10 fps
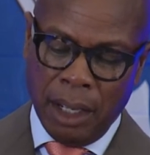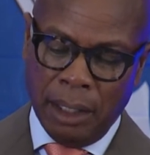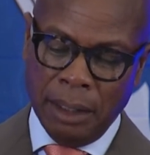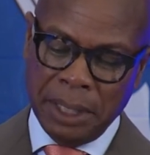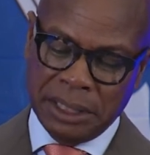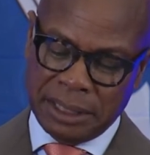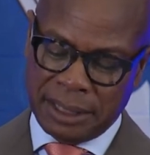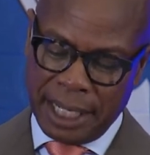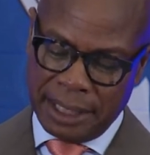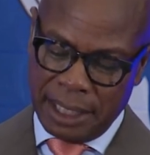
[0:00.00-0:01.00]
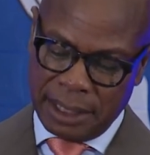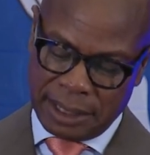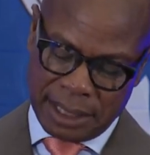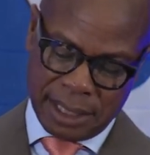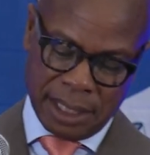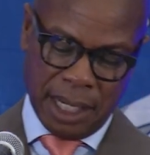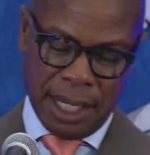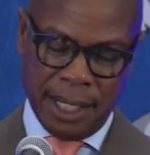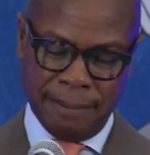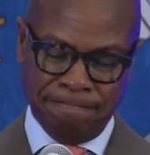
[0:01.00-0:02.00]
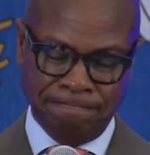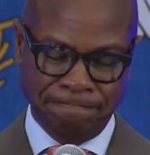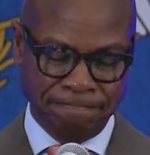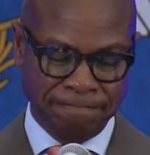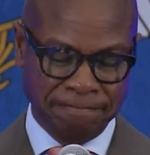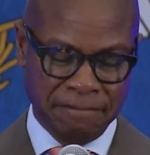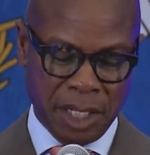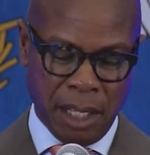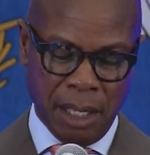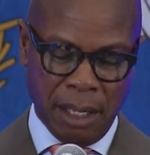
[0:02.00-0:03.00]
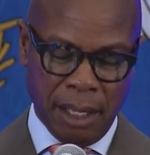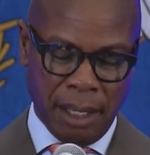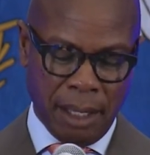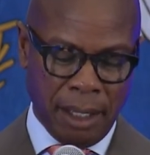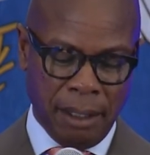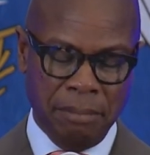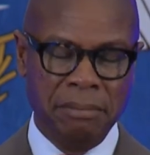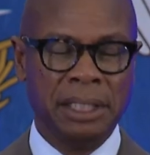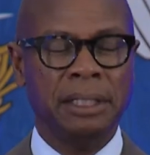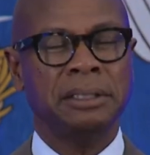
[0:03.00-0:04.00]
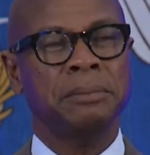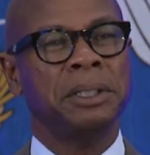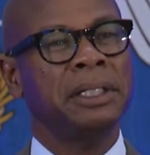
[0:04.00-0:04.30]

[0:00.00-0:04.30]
Let me just say this. Um, Municipal